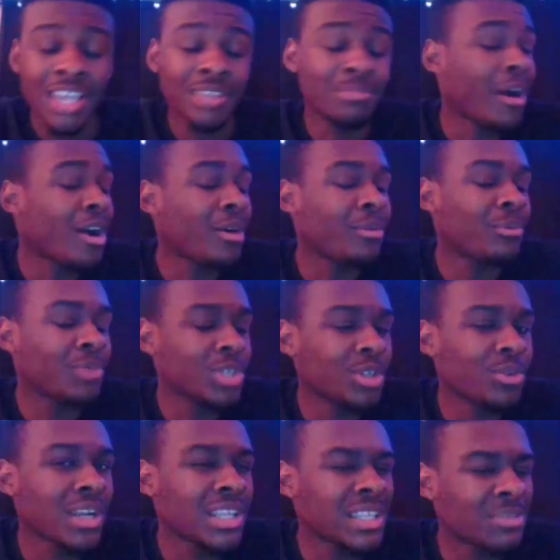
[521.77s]
You know
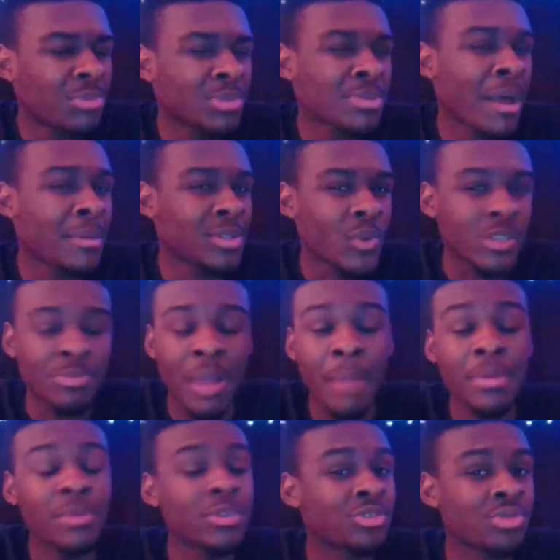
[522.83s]
what he was probably doing? He
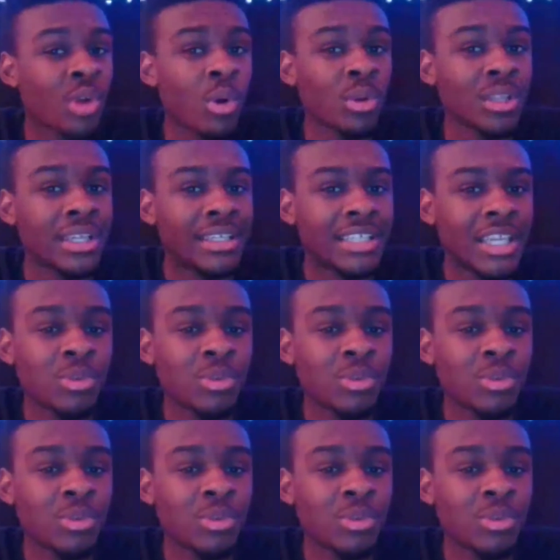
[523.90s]
probably was trolling.